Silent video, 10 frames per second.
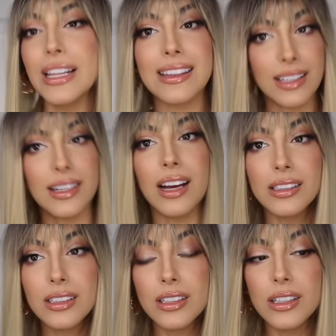
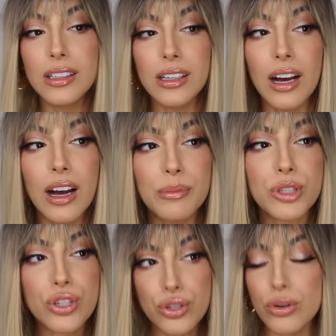Latina
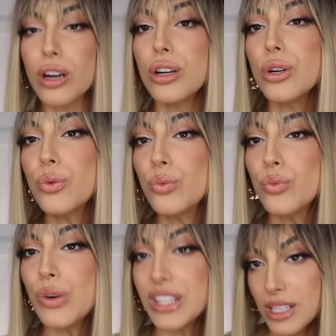struggle
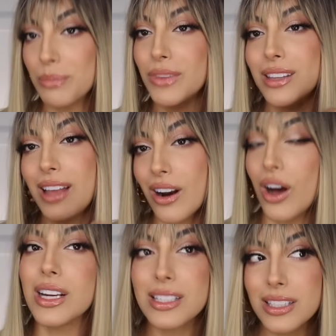with something that
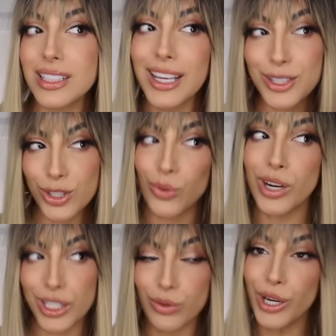honestly, it's
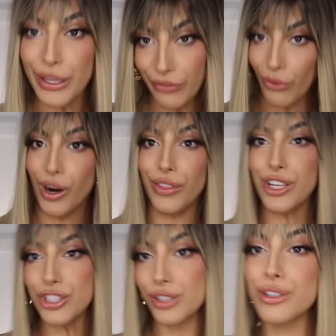2024.
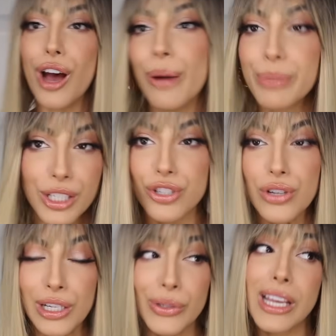This should not be a
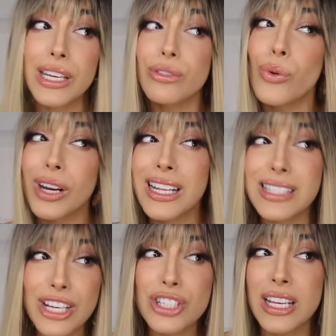struggle. And if the
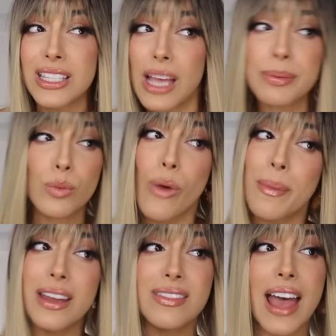organization accepts
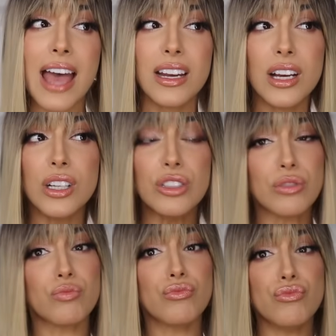women that
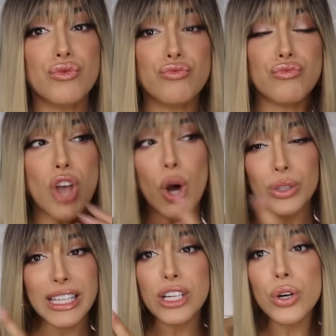know
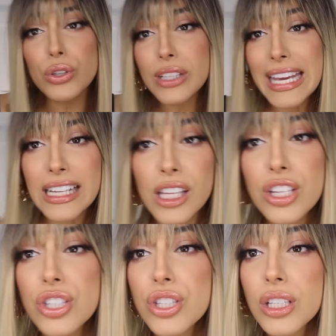little
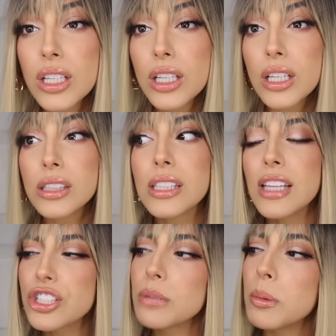English, then
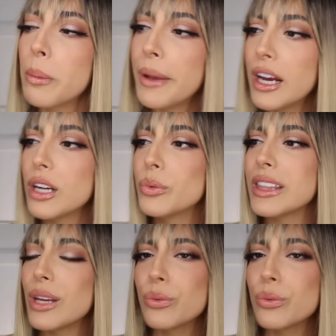they should be prepared with